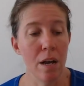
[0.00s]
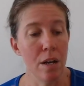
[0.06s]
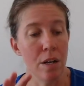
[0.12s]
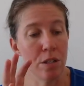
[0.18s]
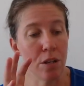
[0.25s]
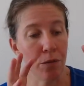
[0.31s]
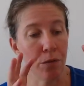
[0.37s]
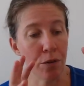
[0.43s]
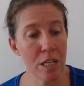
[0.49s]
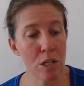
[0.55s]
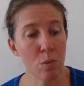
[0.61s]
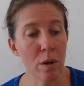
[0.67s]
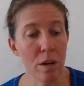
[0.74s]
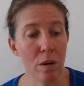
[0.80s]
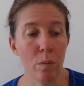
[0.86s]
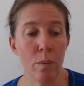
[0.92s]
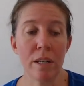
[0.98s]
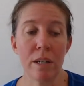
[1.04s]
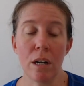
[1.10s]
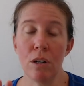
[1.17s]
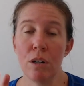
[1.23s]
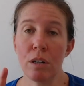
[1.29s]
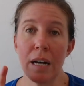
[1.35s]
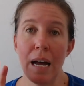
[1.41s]
So for this one, we're
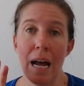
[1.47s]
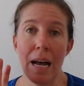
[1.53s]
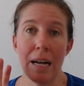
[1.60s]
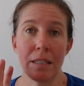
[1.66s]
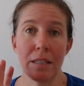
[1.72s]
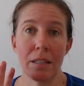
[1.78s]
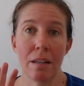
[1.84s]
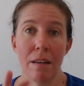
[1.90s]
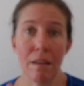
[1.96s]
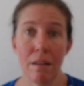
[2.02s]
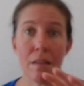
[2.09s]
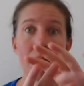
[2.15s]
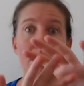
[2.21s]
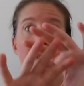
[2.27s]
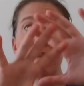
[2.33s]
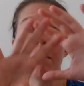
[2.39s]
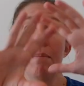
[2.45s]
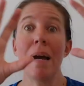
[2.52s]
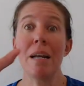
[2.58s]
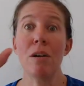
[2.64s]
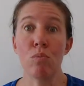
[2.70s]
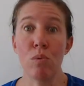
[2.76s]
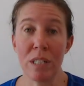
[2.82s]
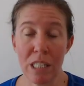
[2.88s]
going to look at the
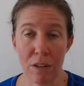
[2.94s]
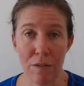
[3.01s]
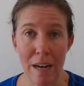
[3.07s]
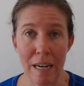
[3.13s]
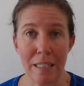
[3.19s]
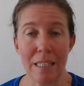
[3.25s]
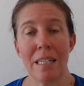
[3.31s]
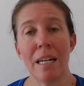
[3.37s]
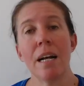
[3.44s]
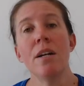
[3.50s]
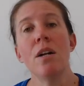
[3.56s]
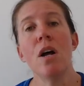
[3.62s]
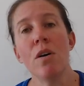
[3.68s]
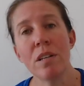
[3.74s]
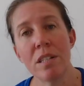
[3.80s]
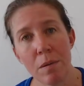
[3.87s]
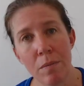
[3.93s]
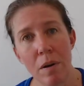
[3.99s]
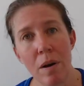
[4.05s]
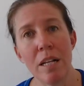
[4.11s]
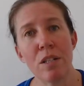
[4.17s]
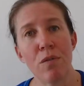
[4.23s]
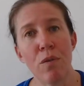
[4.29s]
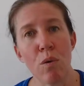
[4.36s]
main risk factors. And I know it's, a,
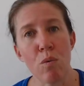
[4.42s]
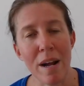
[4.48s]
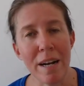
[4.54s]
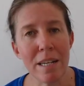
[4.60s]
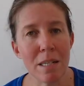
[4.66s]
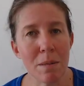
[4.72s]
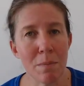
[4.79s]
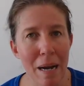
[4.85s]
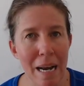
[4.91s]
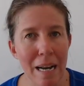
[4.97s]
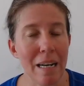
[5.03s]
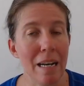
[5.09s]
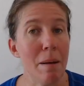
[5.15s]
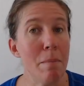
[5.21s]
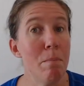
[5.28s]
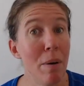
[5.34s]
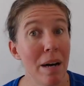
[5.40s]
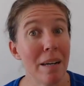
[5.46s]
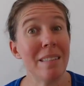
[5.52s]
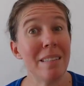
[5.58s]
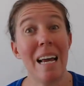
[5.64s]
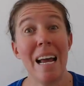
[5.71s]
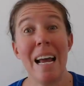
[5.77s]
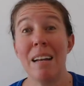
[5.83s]
it's for runners mainly,
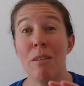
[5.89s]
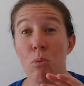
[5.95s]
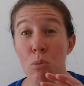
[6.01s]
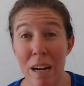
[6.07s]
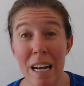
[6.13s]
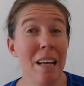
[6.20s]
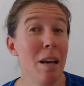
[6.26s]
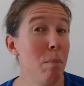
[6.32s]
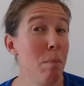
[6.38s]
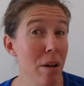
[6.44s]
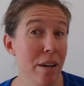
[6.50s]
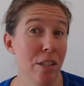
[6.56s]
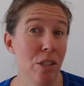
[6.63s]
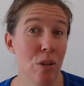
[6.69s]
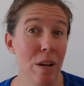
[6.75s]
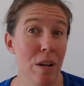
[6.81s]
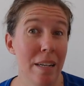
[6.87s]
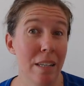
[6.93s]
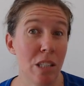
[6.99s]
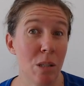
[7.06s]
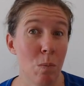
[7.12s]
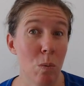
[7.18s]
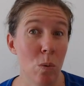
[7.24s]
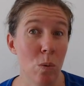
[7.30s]
but it really applies to any
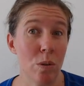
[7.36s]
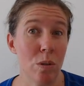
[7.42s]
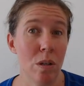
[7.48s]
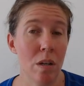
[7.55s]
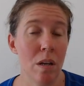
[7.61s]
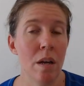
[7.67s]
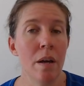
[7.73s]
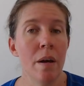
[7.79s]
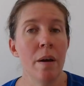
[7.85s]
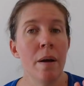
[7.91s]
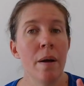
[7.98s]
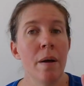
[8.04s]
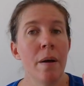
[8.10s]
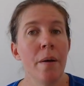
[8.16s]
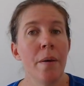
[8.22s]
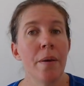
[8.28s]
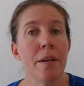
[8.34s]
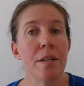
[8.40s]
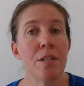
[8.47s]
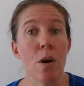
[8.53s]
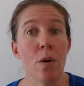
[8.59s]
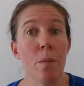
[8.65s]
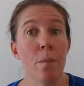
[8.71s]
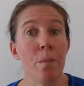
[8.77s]
sport.
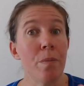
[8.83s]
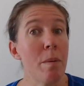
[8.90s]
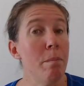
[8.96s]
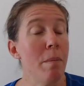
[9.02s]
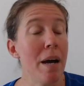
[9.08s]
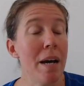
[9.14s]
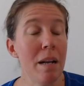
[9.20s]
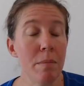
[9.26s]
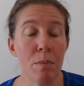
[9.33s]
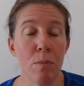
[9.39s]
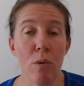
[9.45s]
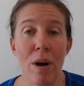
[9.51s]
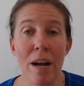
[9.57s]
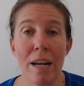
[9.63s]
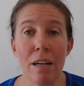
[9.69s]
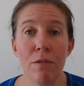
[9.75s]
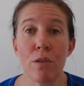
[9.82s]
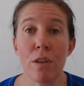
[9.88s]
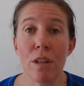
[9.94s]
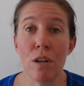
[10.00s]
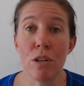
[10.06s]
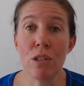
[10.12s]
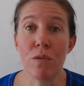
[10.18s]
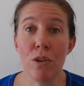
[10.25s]
So, my name is Maryke. for
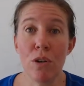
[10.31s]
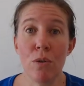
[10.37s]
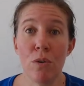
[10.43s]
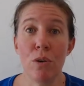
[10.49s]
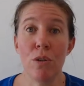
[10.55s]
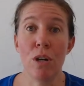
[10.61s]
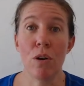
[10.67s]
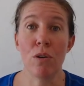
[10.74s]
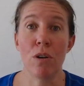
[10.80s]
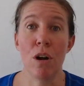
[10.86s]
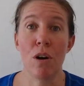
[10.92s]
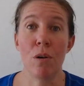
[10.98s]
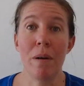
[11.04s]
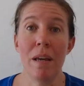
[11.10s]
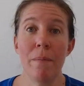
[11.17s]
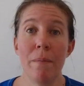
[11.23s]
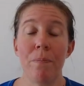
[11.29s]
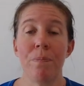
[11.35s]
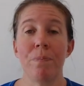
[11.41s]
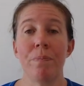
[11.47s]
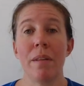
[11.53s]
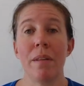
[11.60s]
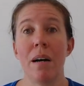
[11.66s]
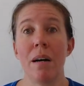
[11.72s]
those of you who don't know me.
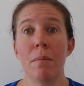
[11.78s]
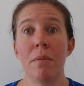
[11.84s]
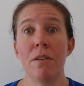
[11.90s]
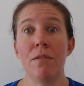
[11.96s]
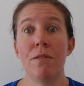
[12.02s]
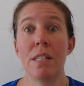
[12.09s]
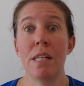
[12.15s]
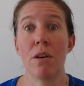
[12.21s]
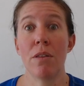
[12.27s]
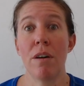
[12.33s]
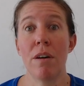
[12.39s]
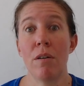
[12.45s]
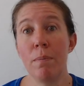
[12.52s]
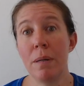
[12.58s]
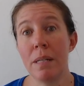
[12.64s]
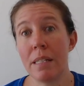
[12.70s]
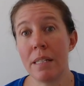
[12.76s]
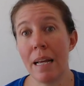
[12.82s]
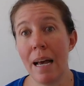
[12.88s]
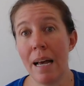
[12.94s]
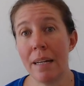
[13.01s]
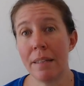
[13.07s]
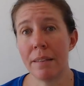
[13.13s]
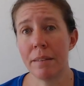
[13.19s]
I'm the physiotherapist
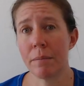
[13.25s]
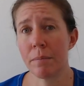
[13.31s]
at